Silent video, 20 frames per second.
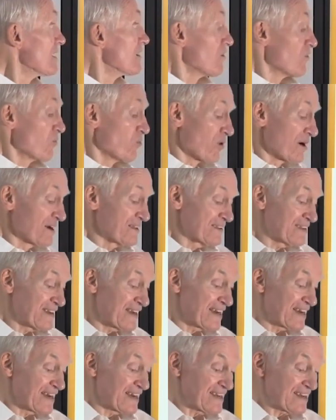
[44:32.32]
One
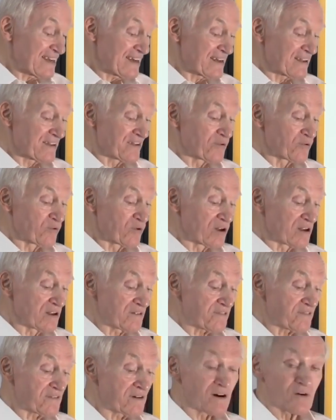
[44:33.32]
day, the
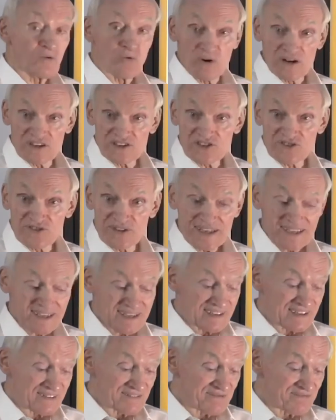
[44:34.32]
wolf was
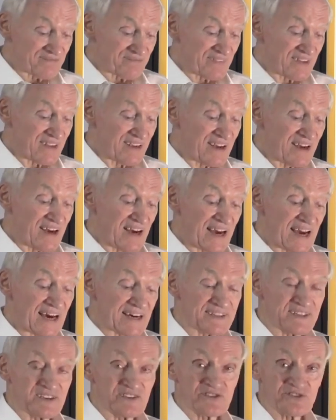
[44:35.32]
drinking
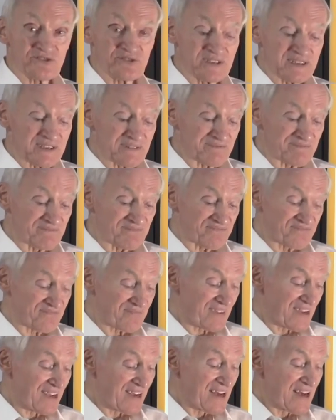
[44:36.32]
at the stream.
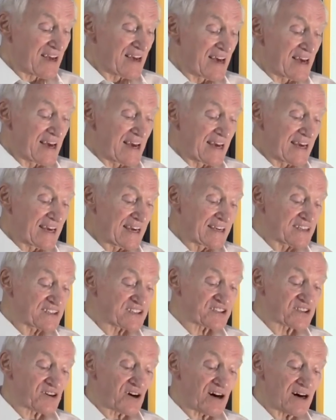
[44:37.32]
He
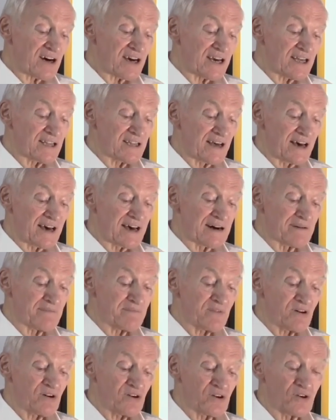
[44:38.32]
saw a
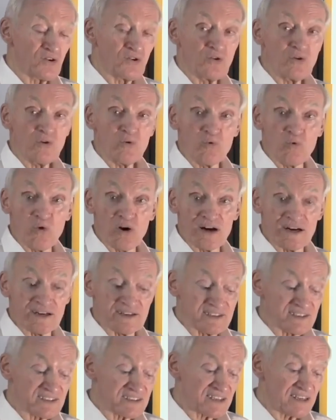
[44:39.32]
lamb who
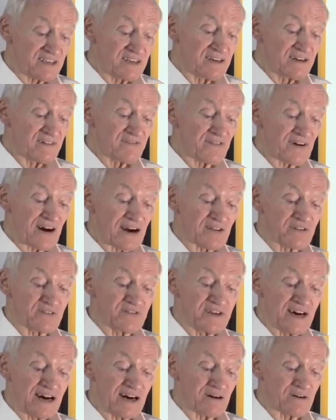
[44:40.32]
was farther
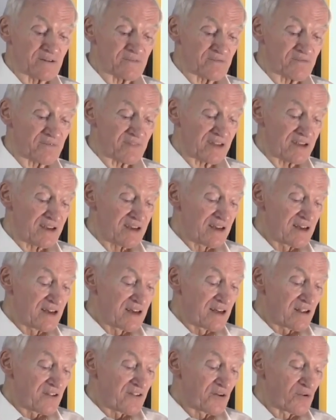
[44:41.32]
down.
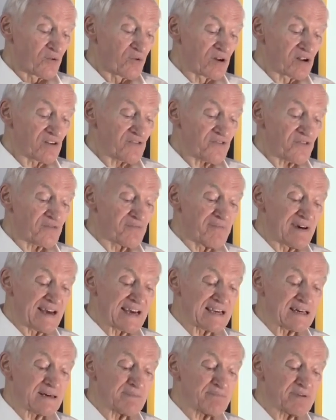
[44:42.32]
The wolf
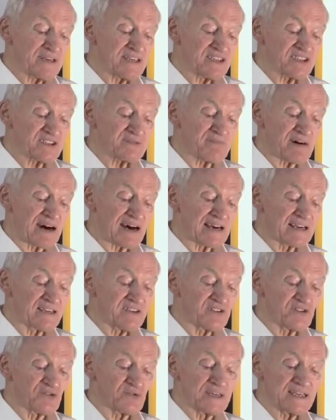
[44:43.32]
made up his
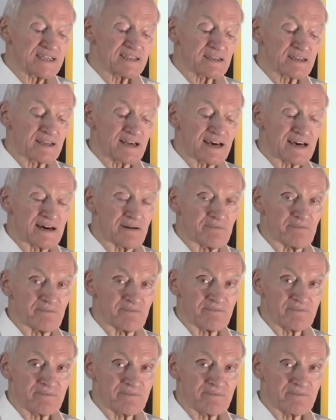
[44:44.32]
mind to eat the lamb,